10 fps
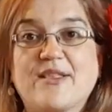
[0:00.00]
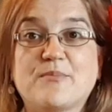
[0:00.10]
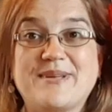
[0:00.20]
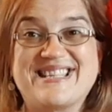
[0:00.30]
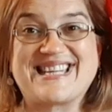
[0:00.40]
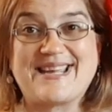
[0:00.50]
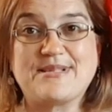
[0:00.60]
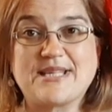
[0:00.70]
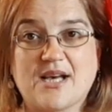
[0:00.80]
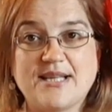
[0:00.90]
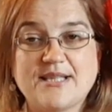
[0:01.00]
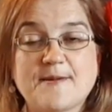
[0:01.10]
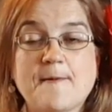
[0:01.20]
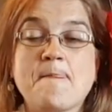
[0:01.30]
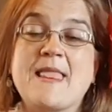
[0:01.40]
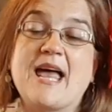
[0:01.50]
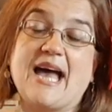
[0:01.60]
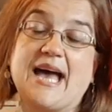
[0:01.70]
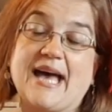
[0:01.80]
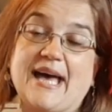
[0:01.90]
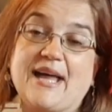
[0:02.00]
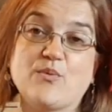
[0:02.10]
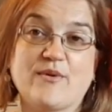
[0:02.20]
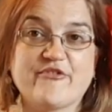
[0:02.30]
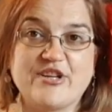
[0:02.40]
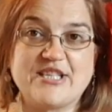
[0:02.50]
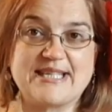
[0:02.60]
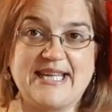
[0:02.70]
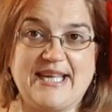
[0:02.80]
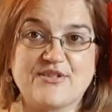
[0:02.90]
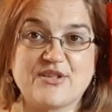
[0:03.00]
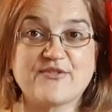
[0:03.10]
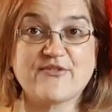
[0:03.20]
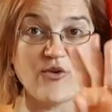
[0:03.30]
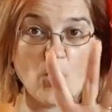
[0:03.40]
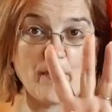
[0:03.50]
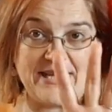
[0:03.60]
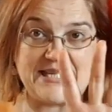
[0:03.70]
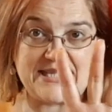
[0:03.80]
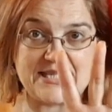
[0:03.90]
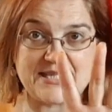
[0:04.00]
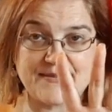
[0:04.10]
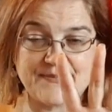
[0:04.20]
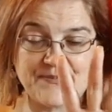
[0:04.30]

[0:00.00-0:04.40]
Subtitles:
They'll be the same size, and one for each sleeve, so it's 4 pieces.